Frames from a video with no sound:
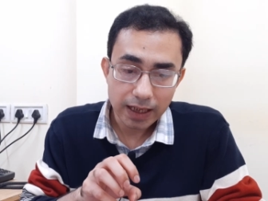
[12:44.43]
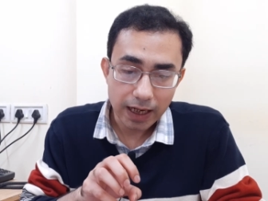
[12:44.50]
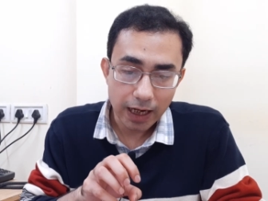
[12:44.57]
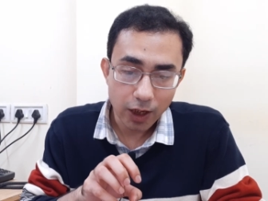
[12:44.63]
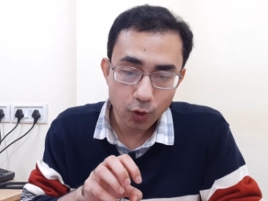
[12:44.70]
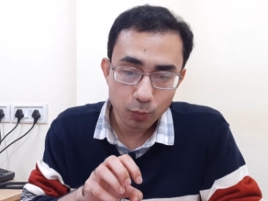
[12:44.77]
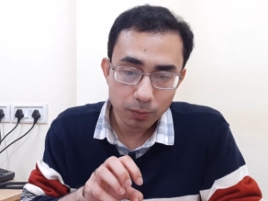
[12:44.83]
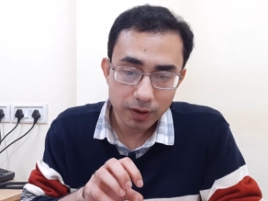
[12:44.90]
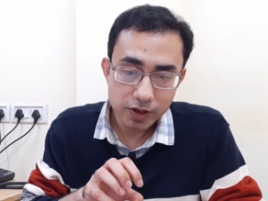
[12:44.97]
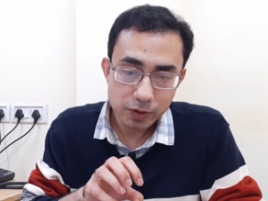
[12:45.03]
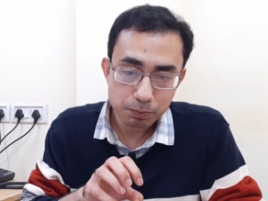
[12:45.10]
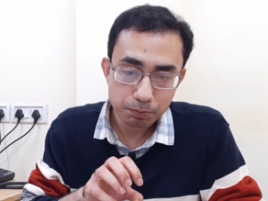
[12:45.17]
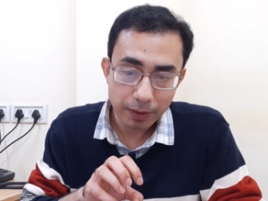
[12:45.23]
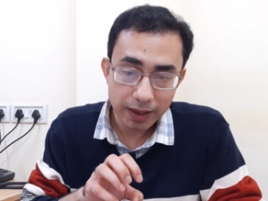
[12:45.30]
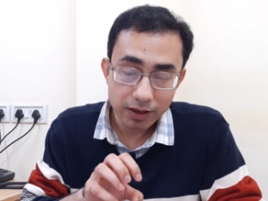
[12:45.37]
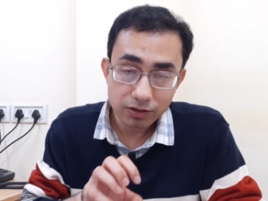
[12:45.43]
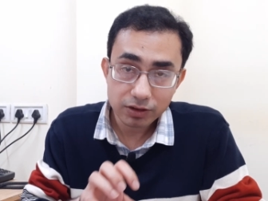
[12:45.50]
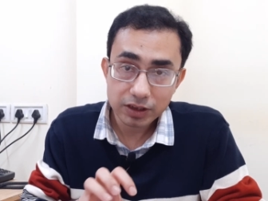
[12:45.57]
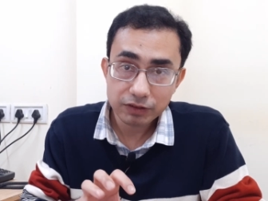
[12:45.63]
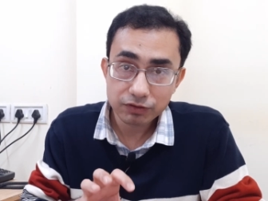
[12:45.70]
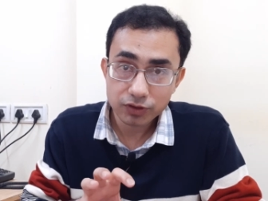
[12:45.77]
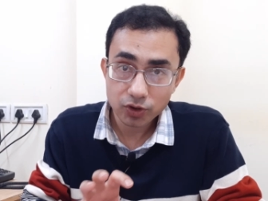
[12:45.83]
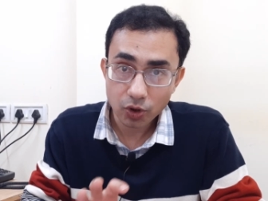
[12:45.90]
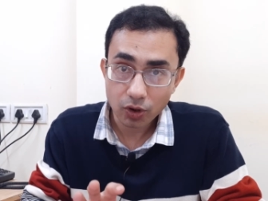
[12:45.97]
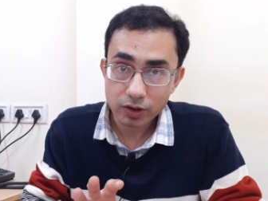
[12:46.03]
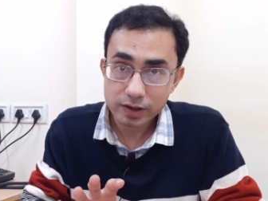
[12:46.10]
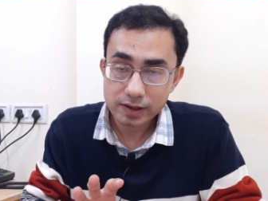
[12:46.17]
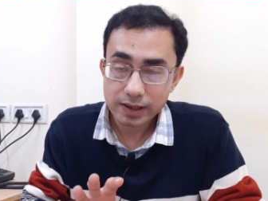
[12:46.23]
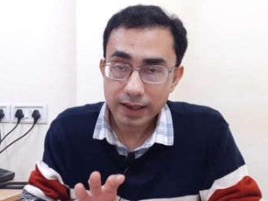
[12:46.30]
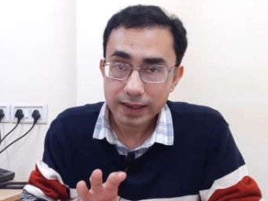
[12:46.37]
how much penetrative
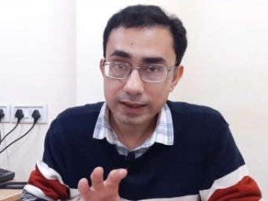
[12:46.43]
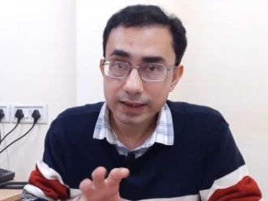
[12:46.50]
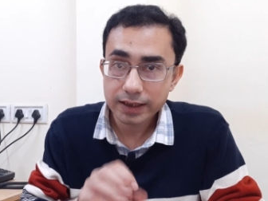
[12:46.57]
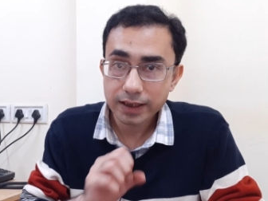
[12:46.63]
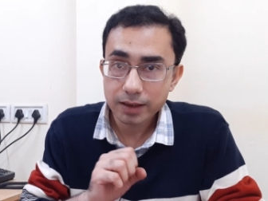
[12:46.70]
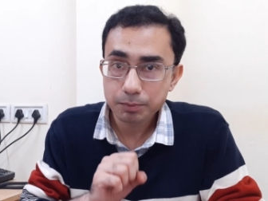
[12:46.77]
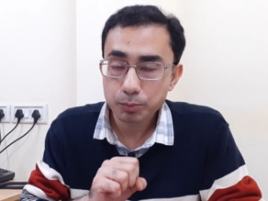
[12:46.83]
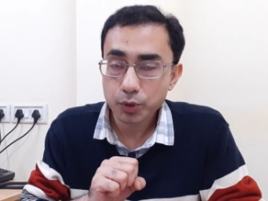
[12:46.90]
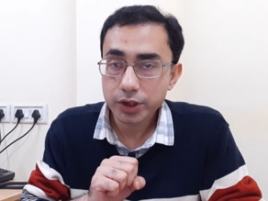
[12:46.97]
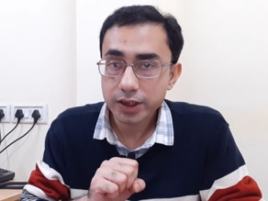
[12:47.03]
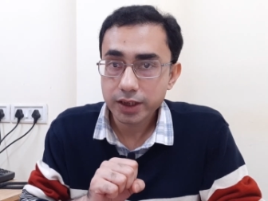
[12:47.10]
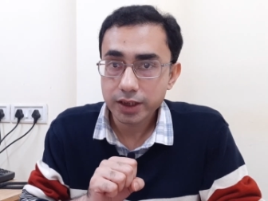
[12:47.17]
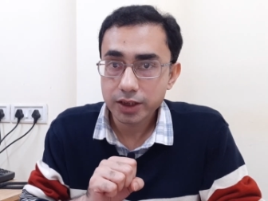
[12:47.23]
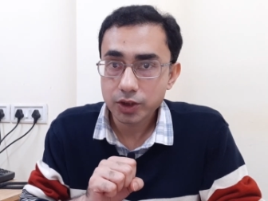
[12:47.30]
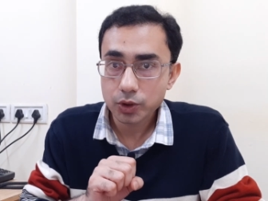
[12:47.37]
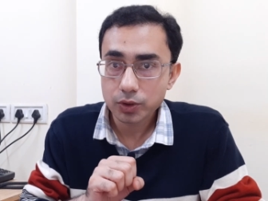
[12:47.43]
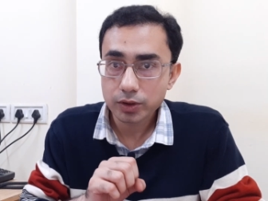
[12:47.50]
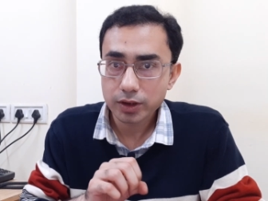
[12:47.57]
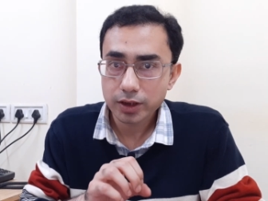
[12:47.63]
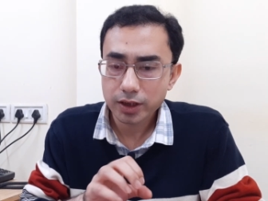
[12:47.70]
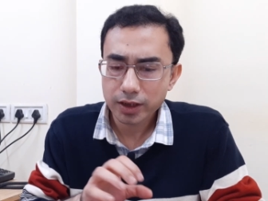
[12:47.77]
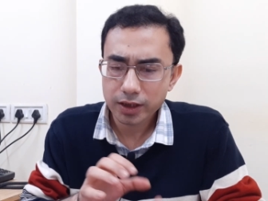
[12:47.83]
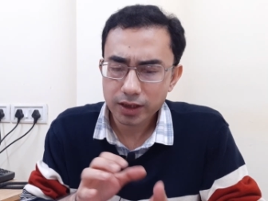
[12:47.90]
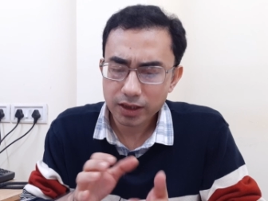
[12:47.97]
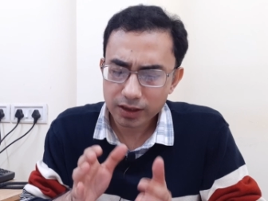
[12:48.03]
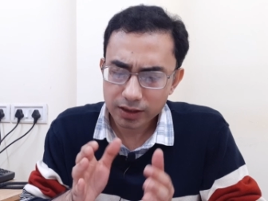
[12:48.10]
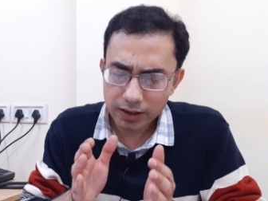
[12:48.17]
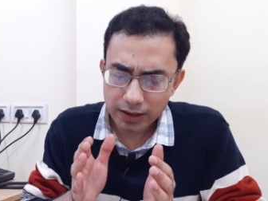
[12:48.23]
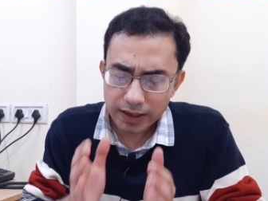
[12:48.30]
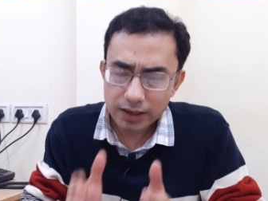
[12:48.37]
thoughts they are putting
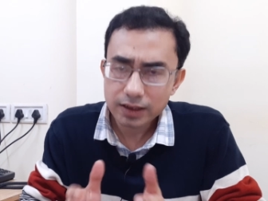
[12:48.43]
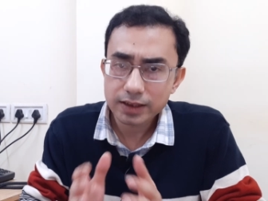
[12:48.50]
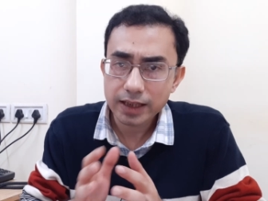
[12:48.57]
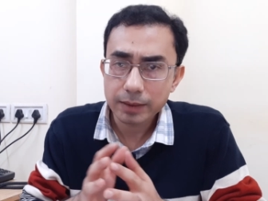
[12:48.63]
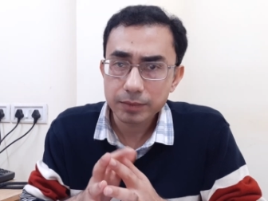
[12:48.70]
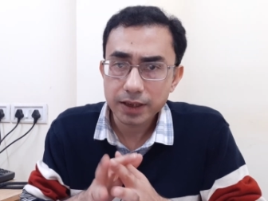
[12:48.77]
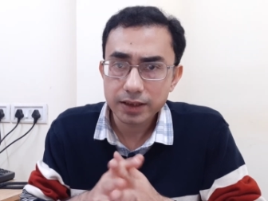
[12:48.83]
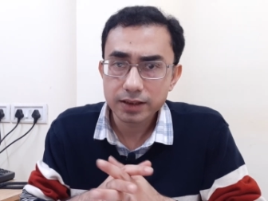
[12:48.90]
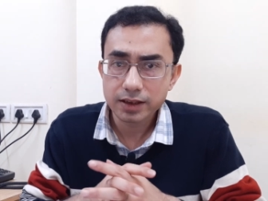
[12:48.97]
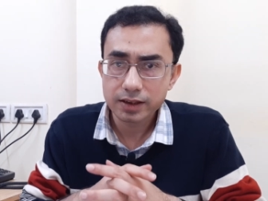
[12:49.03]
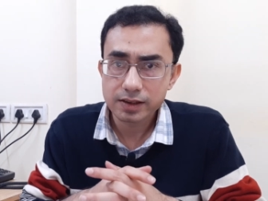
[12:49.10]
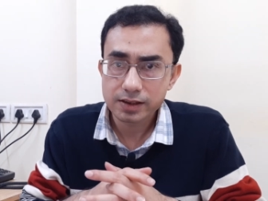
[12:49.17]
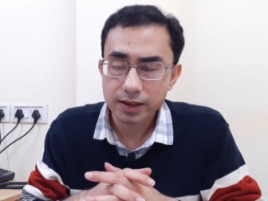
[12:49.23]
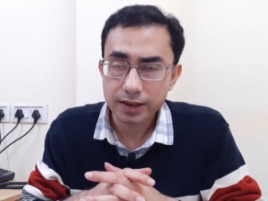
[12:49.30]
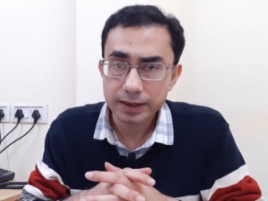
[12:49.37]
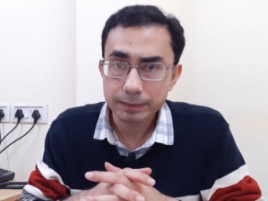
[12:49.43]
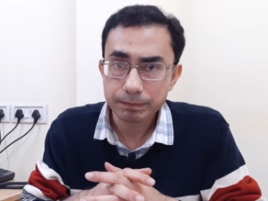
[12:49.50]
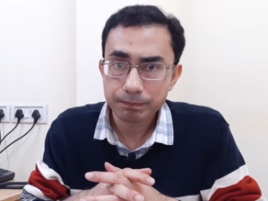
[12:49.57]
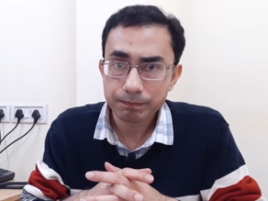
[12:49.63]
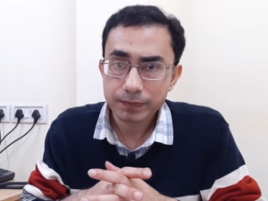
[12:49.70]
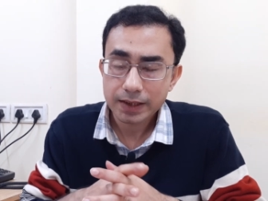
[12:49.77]
in the little time that they are studying.